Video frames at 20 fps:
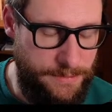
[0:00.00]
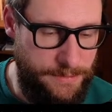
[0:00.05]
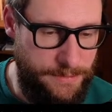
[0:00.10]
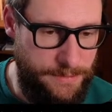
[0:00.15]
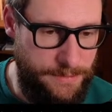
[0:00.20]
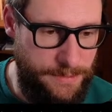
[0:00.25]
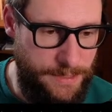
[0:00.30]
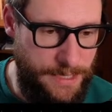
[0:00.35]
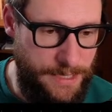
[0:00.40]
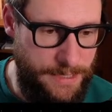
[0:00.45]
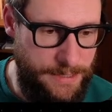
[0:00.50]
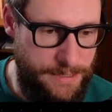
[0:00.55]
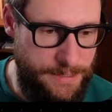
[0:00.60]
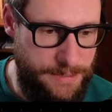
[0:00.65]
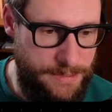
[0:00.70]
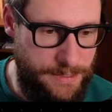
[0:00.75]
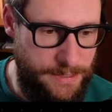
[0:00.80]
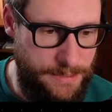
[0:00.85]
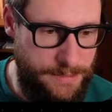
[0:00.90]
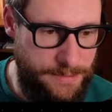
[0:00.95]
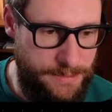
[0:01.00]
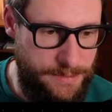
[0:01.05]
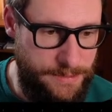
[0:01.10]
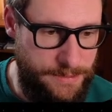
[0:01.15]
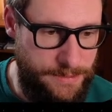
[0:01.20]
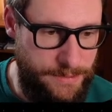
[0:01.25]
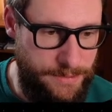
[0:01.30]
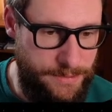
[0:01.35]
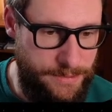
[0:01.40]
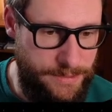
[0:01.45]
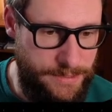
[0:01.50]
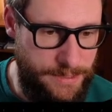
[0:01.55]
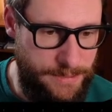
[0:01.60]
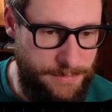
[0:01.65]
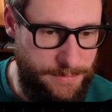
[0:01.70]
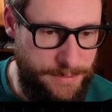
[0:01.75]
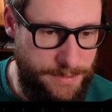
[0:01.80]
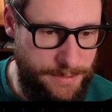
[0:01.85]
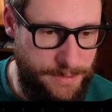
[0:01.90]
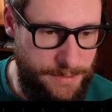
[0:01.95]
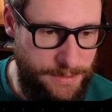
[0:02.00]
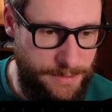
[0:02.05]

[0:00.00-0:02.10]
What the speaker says: Yeah, this guy's just doing the same thing.